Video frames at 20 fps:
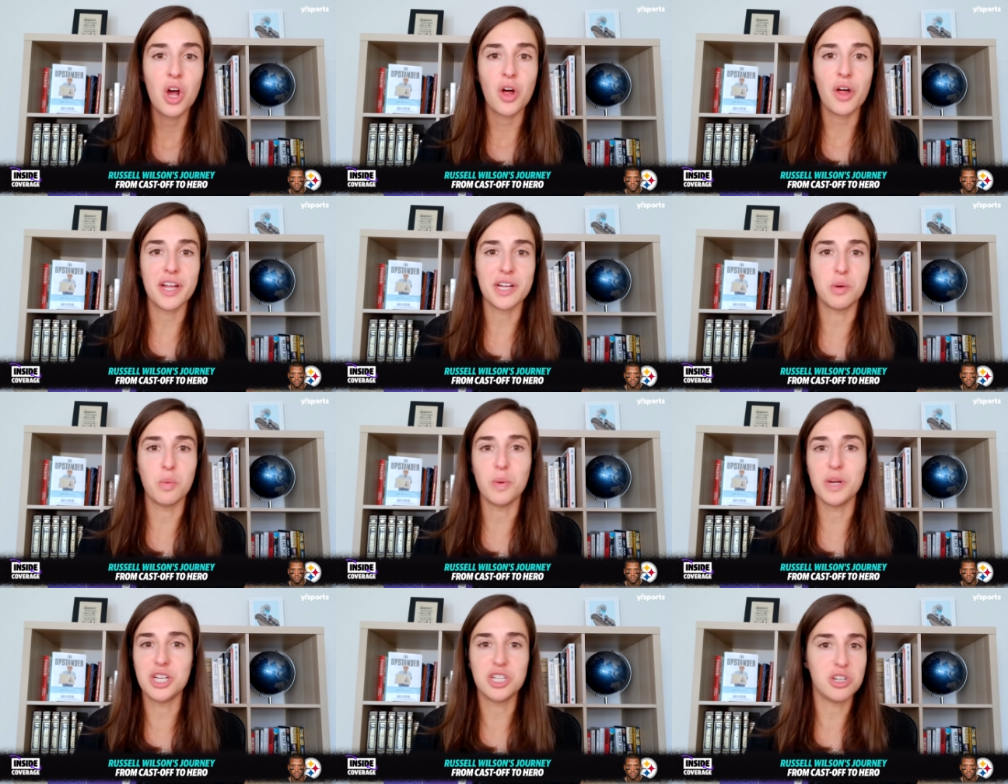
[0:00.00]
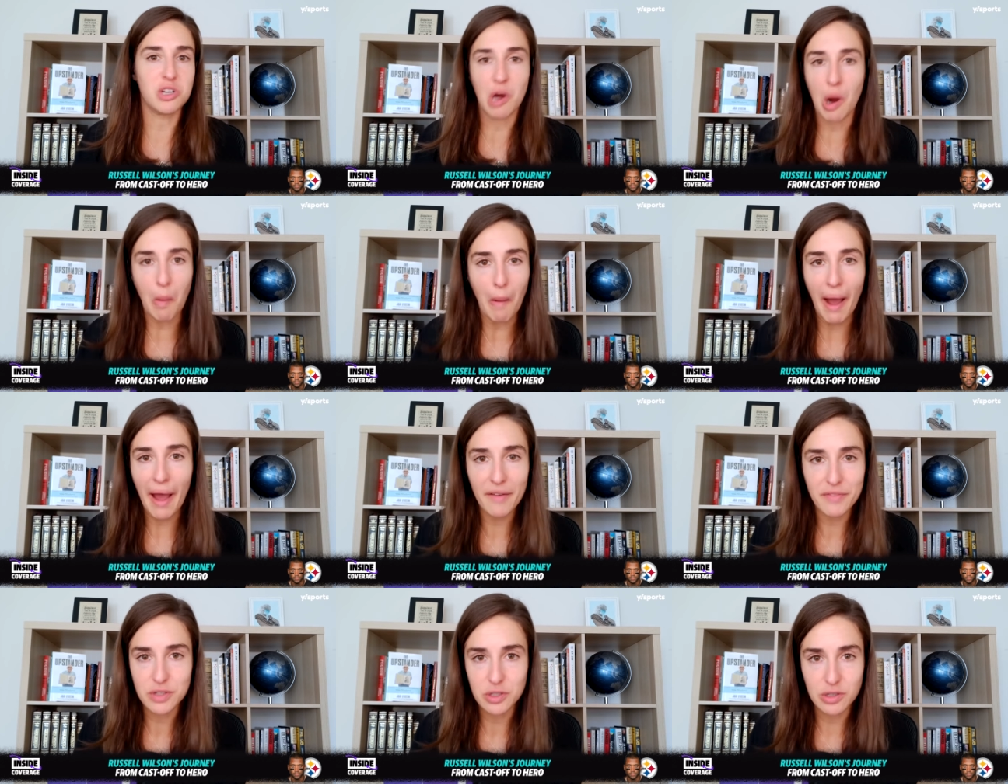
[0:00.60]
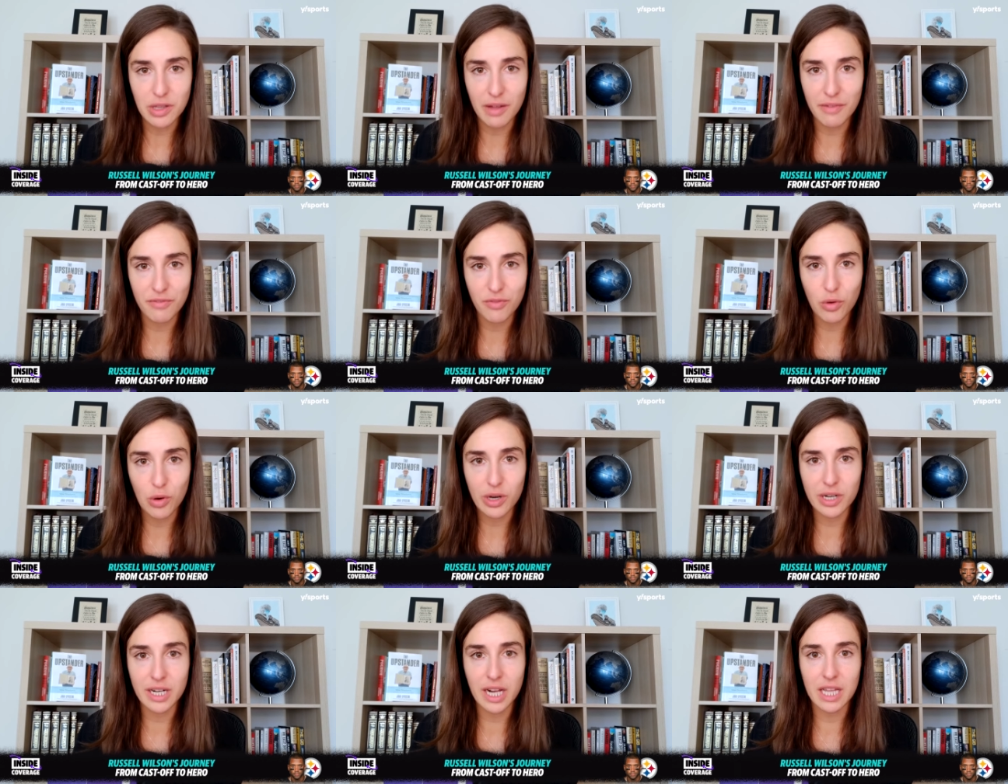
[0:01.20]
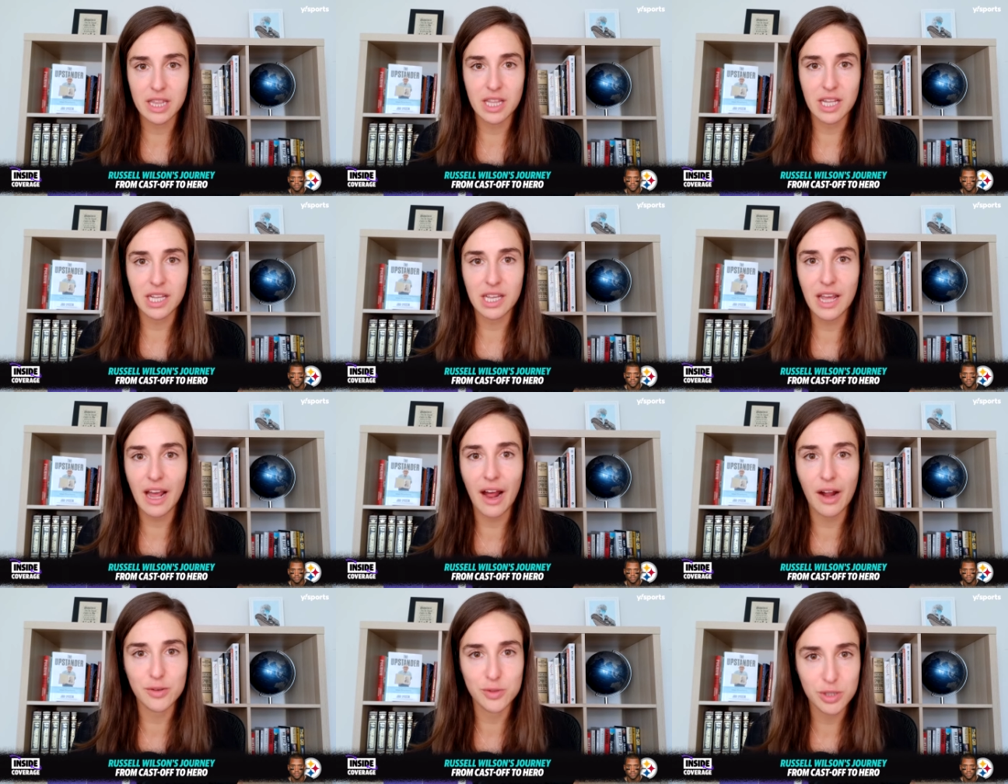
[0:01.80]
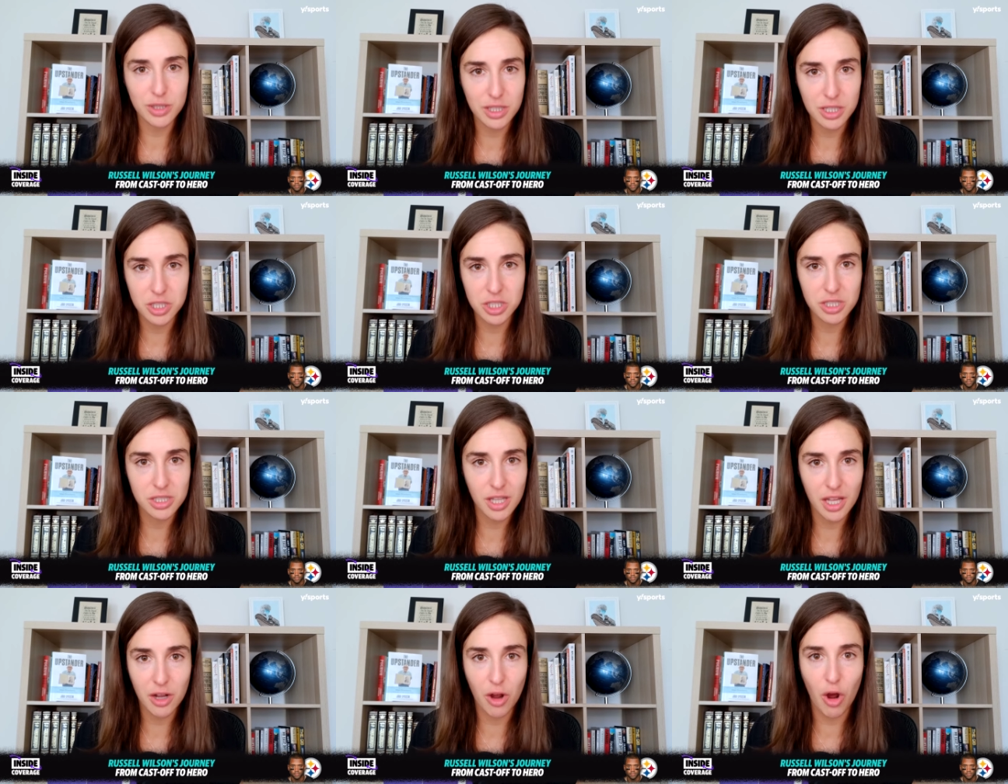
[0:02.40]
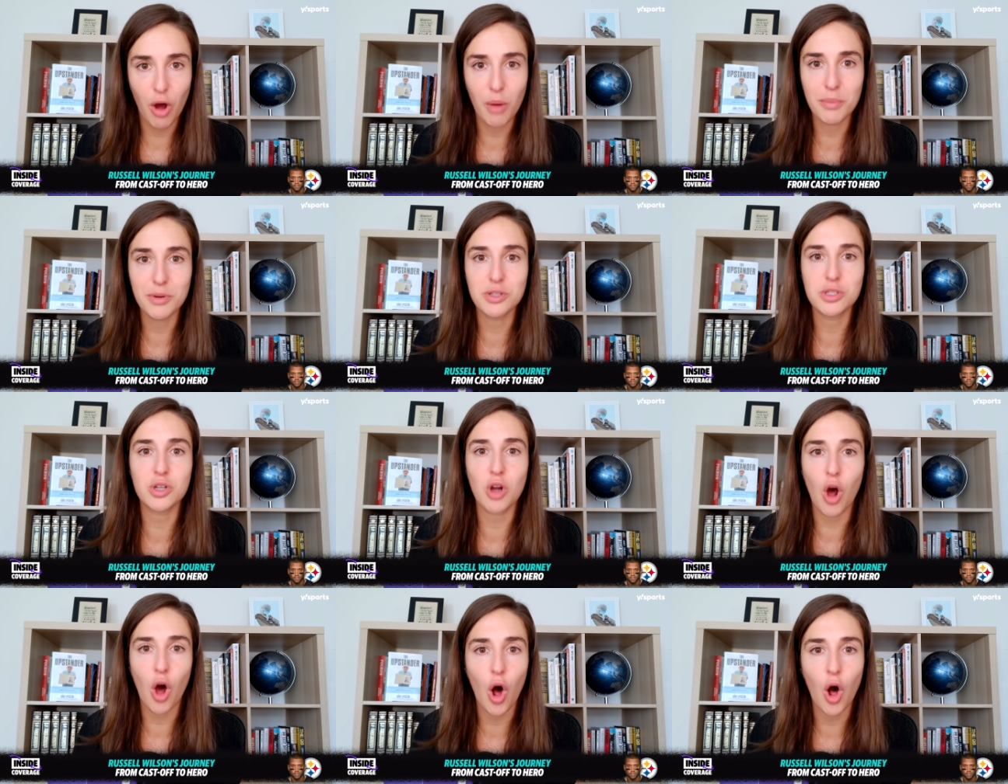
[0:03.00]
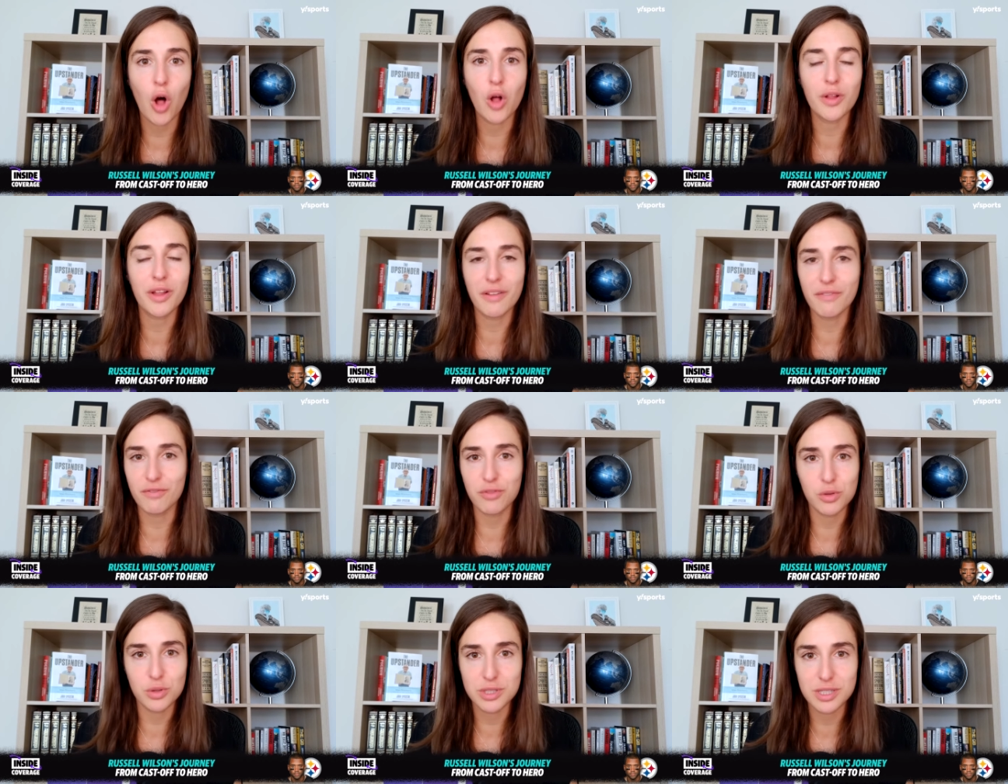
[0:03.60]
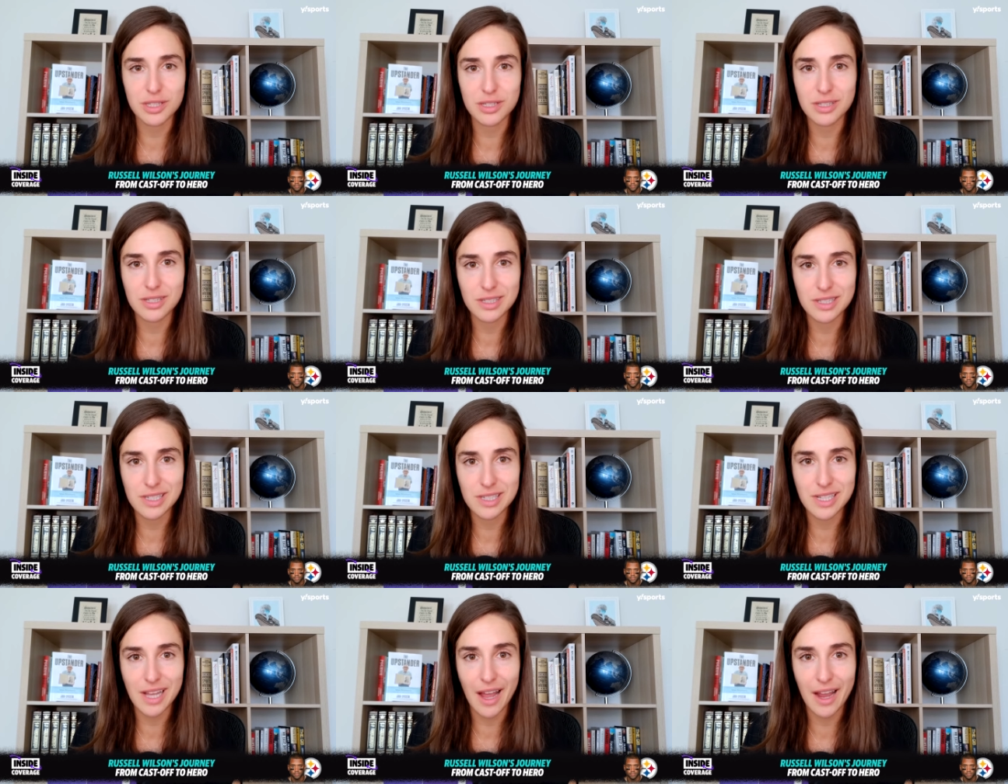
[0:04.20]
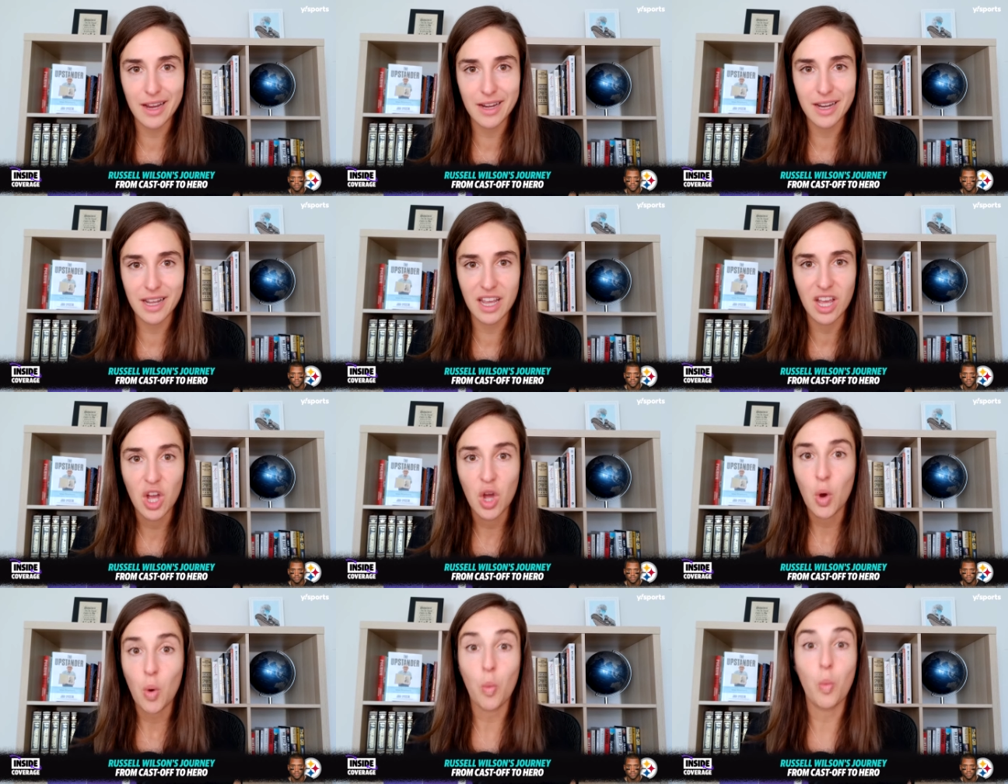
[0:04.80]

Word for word: like we should go after them for it. I think, yeah, religion, like almost all influences in society,